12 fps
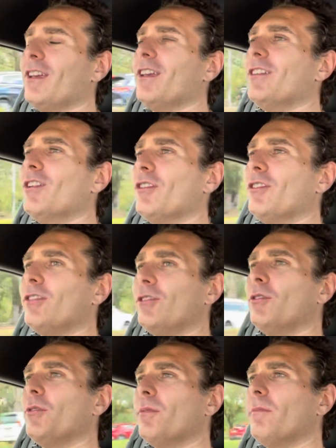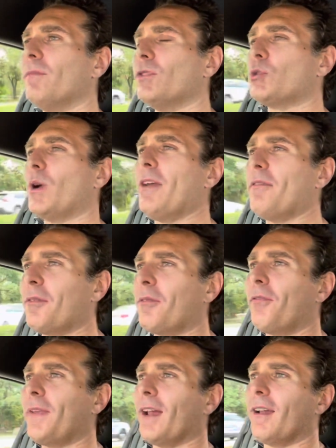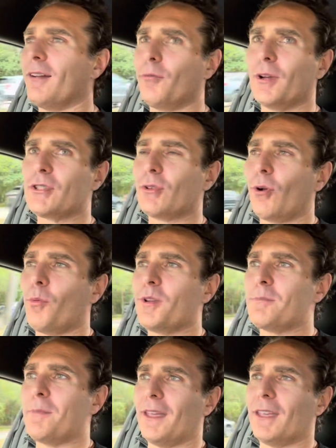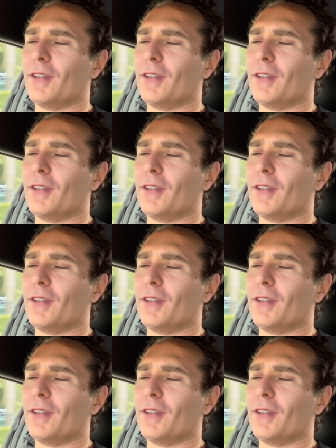the driving feel was always big,